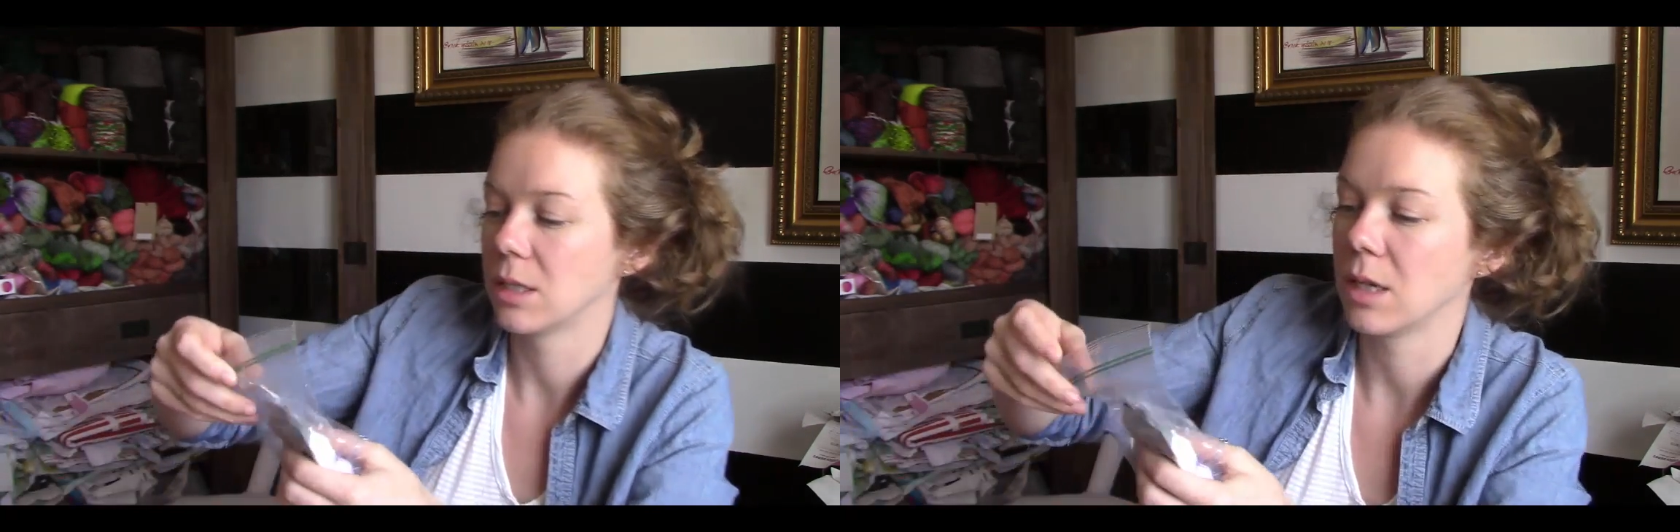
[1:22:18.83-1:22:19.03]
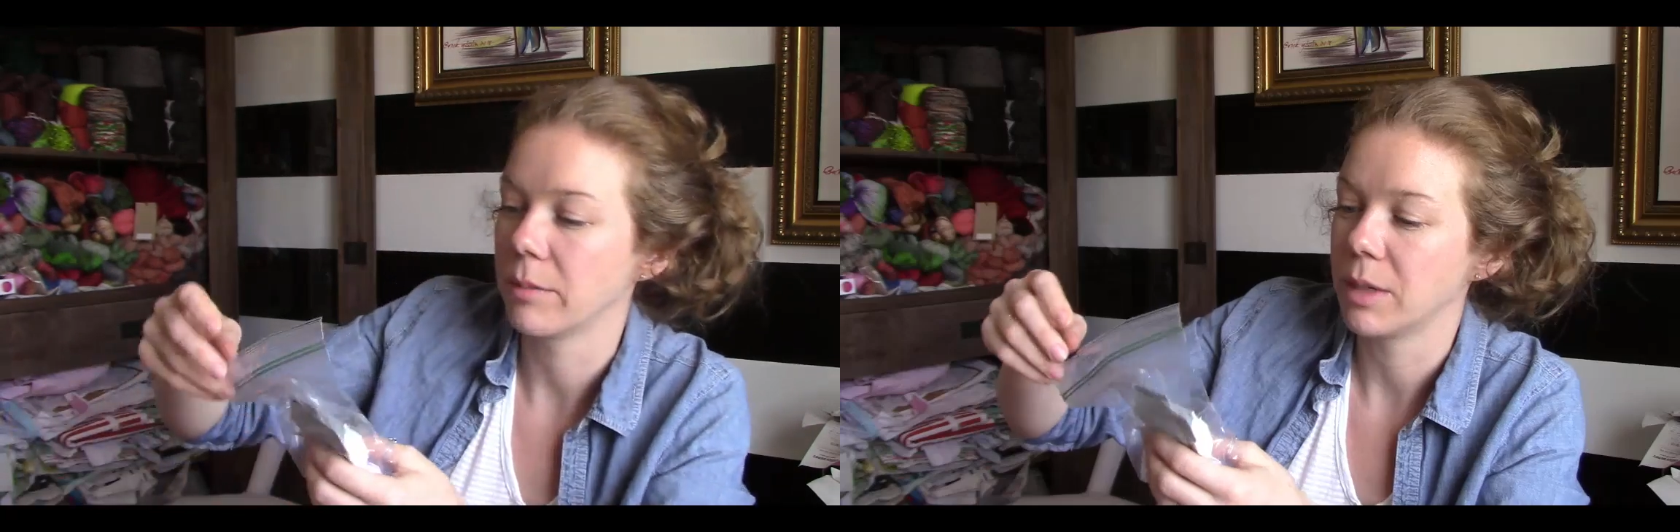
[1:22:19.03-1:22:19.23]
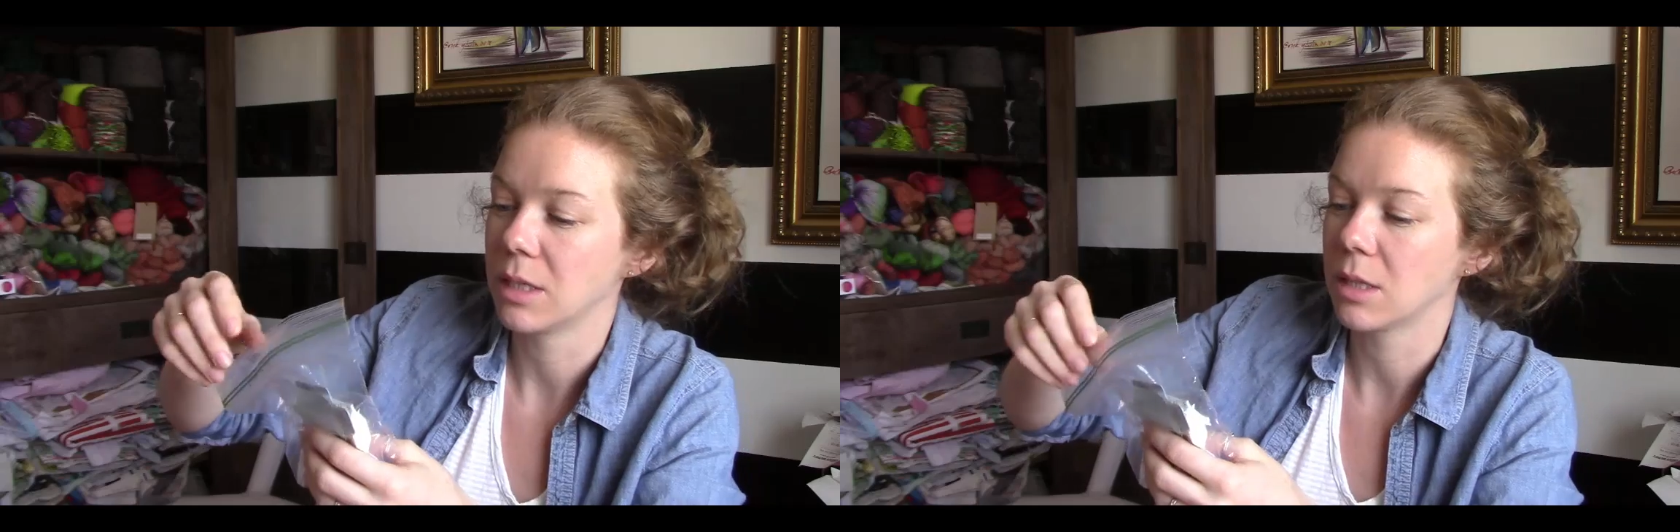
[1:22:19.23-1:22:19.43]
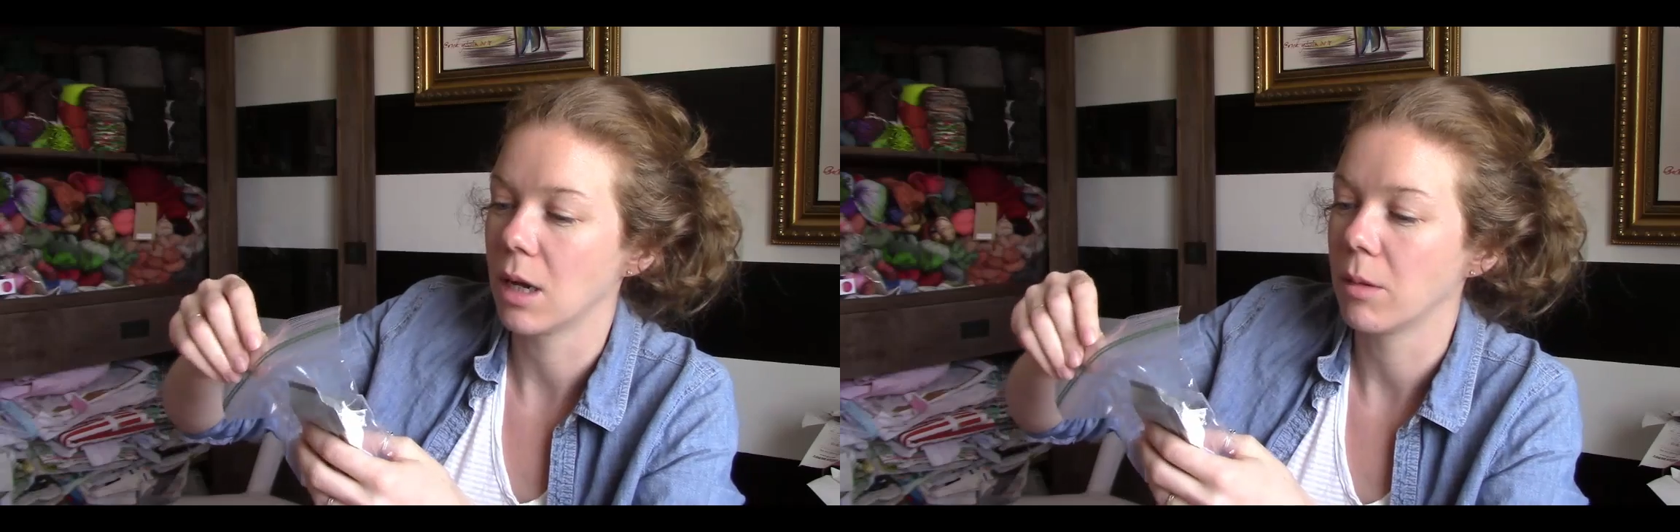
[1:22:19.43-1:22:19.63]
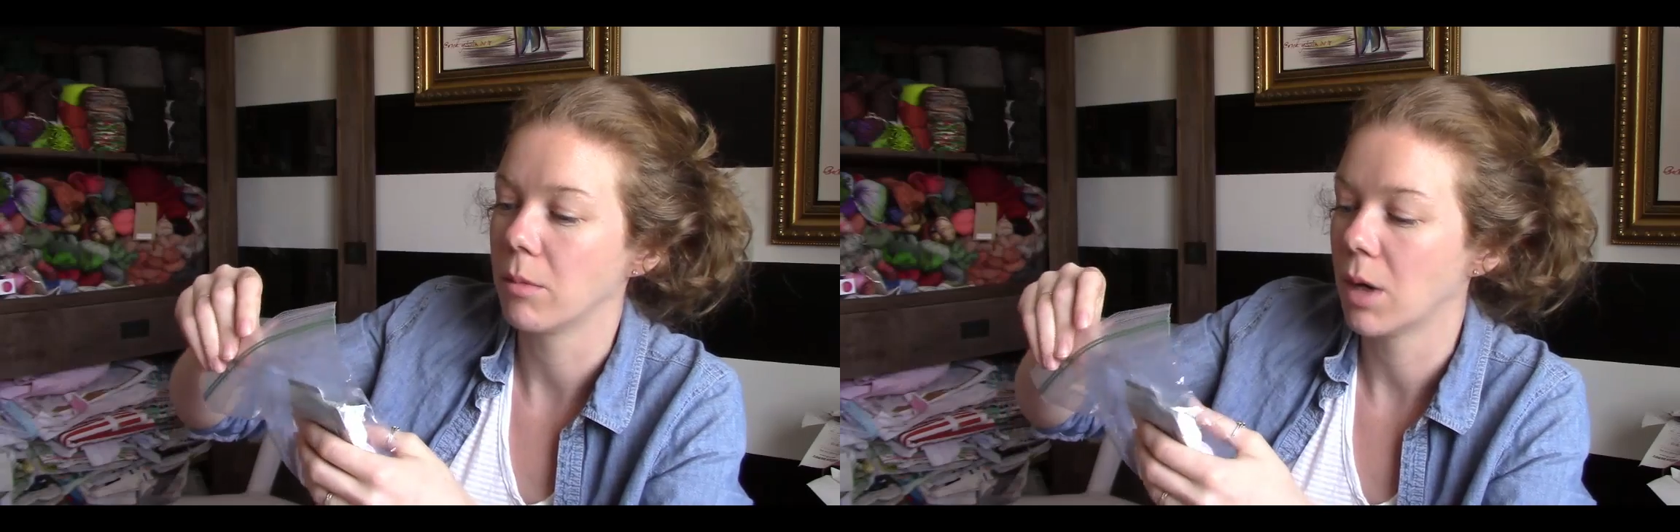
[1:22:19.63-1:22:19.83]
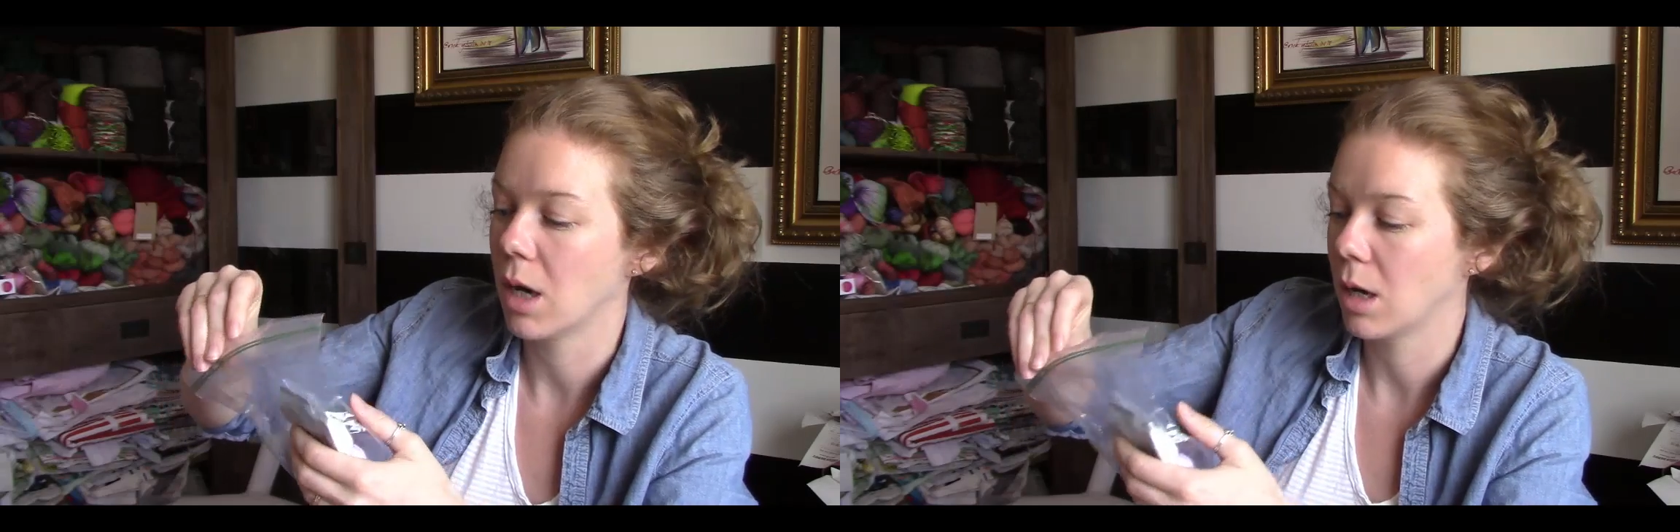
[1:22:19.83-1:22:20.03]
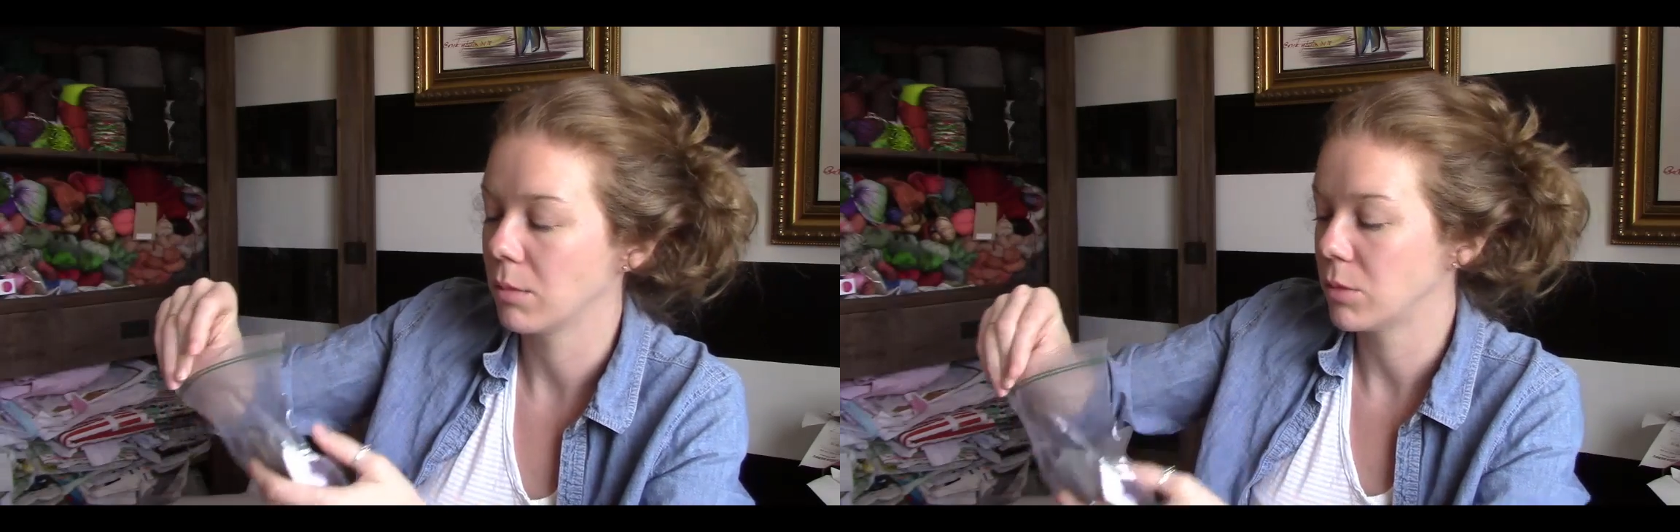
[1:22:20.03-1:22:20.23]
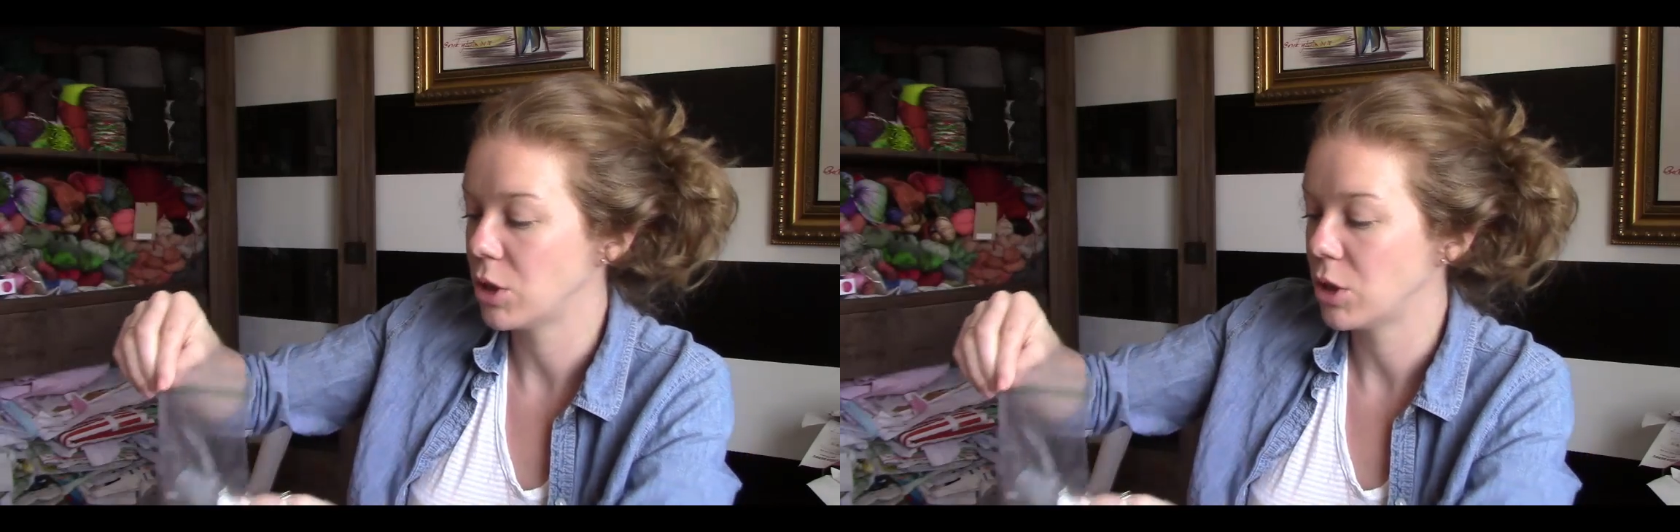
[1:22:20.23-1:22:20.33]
sent me some.